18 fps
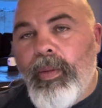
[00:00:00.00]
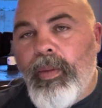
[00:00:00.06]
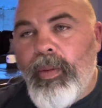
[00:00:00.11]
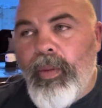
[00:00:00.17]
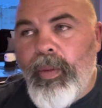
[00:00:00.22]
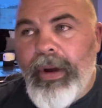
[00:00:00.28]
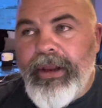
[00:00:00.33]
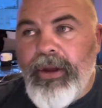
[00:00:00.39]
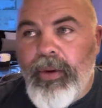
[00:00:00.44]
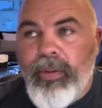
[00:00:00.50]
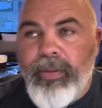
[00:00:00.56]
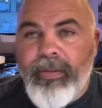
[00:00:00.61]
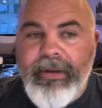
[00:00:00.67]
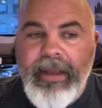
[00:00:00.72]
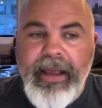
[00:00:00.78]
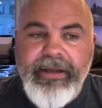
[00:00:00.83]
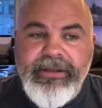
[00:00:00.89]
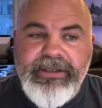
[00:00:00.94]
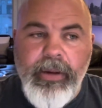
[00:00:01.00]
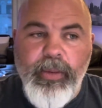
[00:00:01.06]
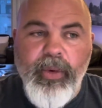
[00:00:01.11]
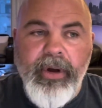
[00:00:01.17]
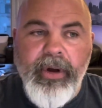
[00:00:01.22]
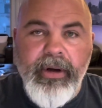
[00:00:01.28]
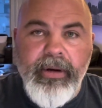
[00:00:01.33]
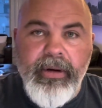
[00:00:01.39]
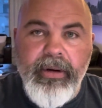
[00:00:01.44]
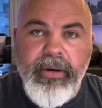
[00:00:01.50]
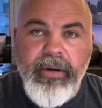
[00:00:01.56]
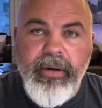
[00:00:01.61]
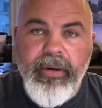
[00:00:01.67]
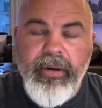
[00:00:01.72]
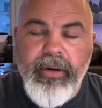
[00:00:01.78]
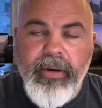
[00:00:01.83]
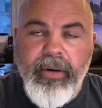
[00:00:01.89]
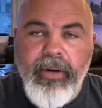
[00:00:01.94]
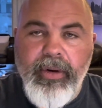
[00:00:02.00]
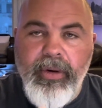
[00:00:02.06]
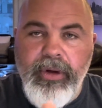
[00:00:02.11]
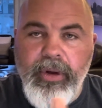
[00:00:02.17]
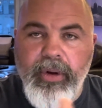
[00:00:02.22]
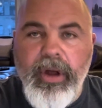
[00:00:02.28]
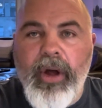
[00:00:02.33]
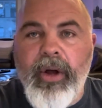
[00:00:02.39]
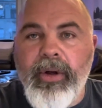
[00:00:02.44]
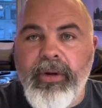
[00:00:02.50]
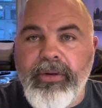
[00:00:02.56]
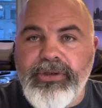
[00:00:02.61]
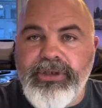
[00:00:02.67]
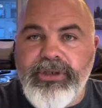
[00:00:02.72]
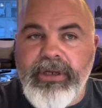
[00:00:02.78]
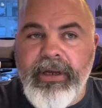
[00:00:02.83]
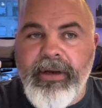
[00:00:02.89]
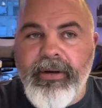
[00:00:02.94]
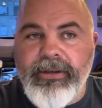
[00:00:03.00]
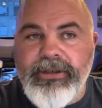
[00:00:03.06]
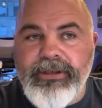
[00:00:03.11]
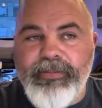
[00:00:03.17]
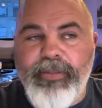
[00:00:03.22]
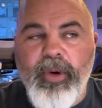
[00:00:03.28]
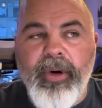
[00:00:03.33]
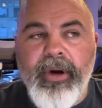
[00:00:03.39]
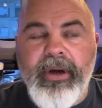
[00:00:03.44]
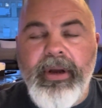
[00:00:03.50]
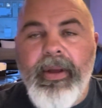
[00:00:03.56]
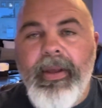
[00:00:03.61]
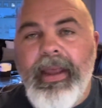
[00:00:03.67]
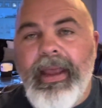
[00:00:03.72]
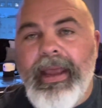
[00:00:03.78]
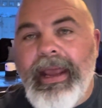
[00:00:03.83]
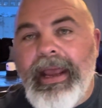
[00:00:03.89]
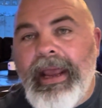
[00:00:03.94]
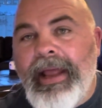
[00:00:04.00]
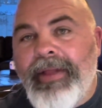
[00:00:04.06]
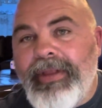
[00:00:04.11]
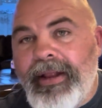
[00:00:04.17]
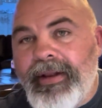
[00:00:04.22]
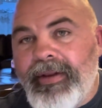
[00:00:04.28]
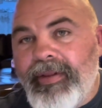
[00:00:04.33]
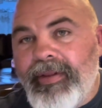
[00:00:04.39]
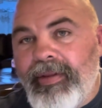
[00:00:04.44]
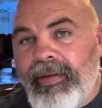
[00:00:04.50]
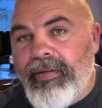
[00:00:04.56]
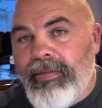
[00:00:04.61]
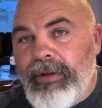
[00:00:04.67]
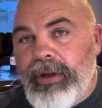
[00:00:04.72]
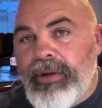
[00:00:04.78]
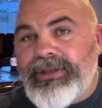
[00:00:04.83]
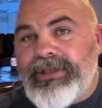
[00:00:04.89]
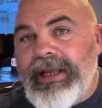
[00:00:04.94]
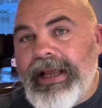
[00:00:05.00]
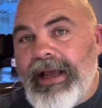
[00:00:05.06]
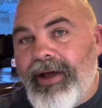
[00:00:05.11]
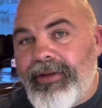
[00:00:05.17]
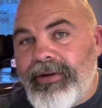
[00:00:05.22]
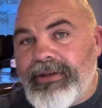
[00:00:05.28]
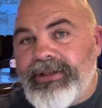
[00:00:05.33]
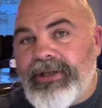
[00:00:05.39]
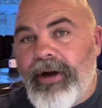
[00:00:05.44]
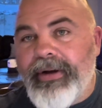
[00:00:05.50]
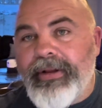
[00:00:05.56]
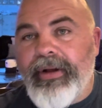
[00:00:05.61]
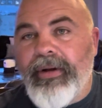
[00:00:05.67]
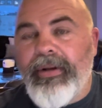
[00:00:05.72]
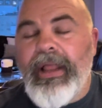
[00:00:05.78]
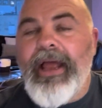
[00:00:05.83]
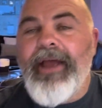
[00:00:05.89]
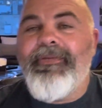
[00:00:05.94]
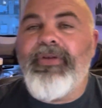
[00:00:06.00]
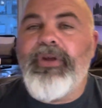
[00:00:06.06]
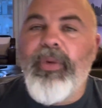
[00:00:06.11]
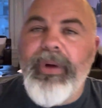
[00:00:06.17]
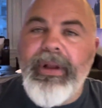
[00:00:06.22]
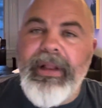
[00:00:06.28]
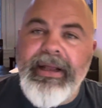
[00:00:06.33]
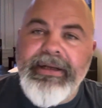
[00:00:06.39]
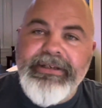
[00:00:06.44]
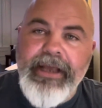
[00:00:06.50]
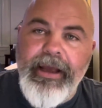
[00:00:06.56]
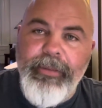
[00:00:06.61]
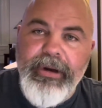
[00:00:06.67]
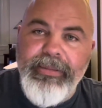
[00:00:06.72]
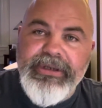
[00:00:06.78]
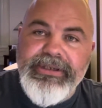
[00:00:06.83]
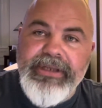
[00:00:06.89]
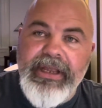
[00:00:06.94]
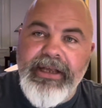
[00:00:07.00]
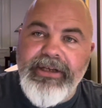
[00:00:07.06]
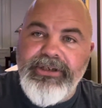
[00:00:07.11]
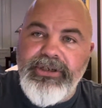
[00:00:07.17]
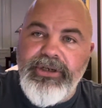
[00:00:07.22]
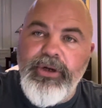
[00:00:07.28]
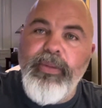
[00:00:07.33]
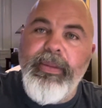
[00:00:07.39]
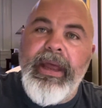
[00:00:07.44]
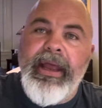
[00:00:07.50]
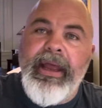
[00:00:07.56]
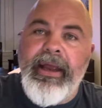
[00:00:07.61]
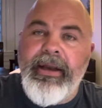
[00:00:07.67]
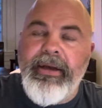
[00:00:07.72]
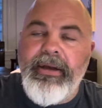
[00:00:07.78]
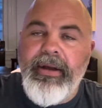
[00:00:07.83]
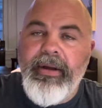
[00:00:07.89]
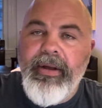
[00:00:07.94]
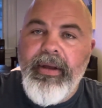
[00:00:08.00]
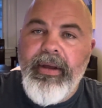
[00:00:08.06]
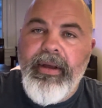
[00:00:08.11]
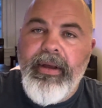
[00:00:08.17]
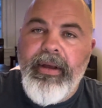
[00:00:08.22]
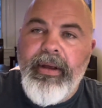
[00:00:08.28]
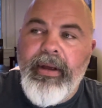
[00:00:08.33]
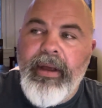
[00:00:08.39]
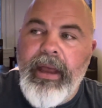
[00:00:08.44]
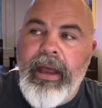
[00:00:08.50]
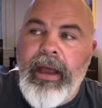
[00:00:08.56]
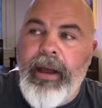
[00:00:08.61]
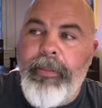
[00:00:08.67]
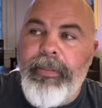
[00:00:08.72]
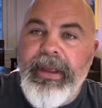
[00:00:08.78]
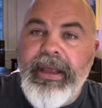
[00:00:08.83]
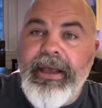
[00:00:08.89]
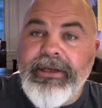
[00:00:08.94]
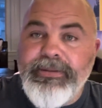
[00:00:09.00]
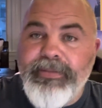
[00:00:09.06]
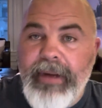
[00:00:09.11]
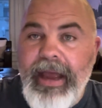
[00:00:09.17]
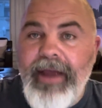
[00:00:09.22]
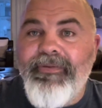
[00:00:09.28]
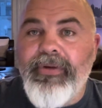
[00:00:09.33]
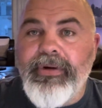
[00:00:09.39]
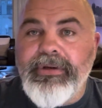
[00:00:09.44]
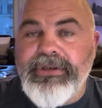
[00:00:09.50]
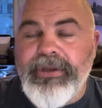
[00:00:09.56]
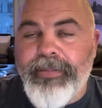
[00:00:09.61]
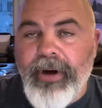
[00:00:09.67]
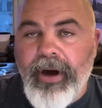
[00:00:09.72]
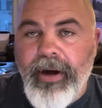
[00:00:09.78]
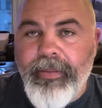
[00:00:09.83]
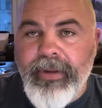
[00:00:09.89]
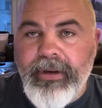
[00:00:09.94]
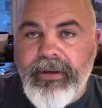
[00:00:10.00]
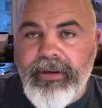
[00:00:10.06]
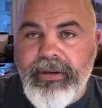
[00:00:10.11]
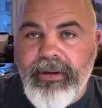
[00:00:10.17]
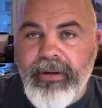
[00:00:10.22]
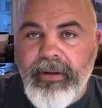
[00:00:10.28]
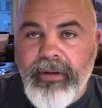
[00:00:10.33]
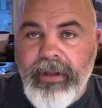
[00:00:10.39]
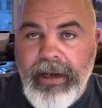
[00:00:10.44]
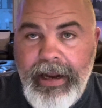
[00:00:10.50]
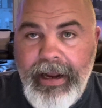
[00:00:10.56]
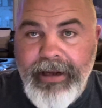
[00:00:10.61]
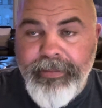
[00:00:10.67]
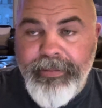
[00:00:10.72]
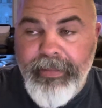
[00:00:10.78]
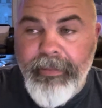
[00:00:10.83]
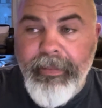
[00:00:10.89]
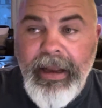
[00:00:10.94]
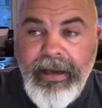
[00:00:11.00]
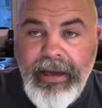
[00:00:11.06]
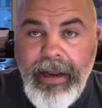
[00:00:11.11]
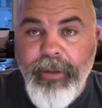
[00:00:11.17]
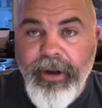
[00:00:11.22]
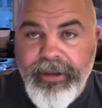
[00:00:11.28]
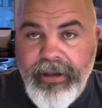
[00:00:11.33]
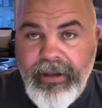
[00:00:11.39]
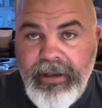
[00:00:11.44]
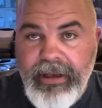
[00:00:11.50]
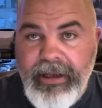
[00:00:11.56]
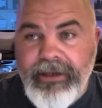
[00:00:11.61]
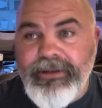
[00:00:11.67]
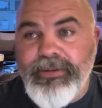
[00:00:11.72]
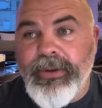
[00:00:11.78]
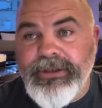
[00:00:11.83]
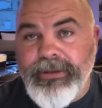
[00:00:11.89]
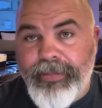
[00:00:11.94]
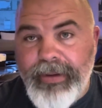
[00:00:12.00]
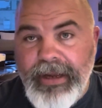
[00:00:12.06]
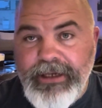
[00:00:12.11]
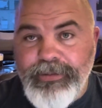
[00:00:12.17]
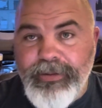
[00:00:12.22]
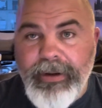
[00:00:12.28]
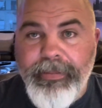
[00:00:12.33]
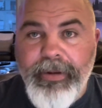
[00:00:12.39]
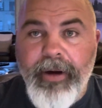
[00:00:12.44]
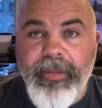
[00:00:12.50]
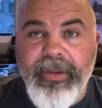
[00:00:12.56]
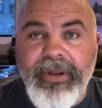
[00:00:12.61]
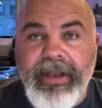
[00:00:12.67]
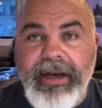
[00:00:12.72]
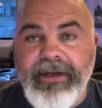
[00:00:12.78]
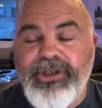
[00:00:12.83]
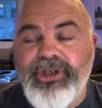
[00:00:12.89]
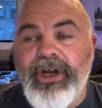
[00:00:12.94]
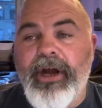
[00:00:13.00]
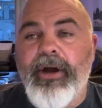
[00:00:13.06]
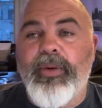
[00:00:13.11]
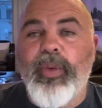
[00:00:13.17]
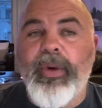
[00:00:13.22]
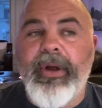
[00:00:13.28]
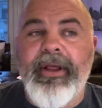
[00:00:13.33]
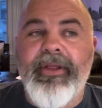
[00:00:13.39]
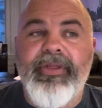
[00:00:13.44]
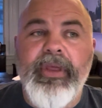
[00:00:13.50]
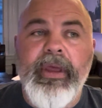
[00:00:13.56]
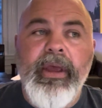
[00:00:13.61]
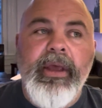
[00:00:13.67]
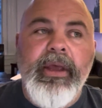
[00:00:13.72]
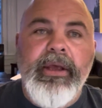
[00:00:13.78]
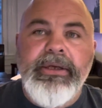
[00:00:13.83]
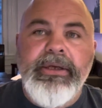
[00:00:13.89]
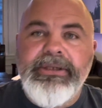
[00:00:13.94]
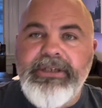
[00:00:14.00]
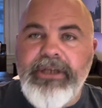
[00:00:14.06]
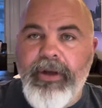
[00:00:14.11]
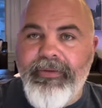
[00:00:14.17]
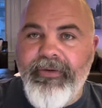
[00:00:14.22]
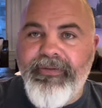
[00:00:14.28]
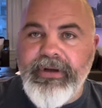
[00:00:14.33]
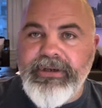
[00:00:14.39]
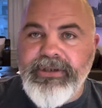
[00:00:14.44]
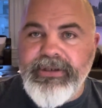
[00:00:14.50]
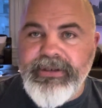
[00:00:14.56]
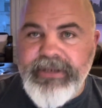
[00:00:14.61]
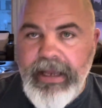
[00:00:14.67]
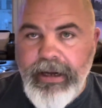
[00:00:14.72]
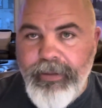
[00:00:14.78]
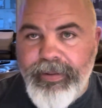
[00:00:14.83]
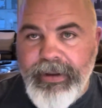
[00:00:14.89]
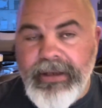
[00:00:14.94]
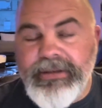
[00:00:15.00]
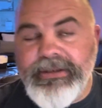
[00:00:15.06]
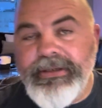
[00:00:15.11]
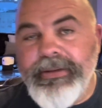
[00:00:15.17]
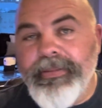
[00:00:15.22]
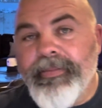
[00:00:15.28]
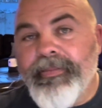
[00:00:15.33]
When you take someone who you coached in a sport and then you see how they're starting their life and you realize how many mistakes you made, because my first apartment that I had my name on the lease was a basement apartment that I shared with silverfish and centipedes.